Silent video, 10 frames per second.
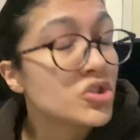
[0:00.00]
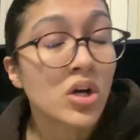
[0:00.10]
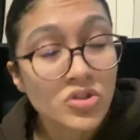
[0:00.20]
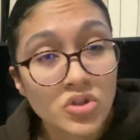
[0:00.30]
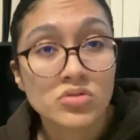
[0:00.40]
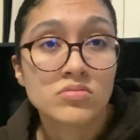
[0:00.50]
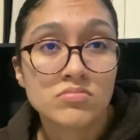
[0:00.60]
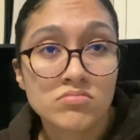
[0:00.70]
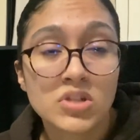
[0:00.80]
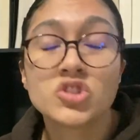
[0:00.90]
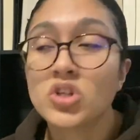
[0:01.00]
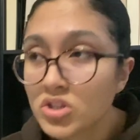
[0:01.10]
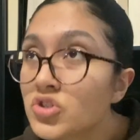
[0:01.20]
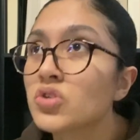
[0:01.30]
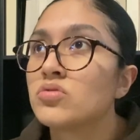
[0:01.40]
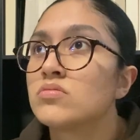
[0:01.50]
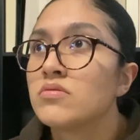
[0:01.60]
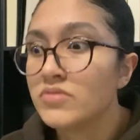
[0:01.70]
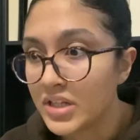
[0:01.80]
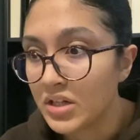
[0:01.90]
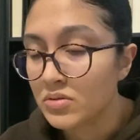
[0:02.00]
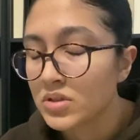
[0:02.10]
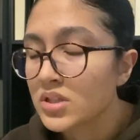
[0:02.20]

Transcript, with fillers: A junk journal, a junk journal video.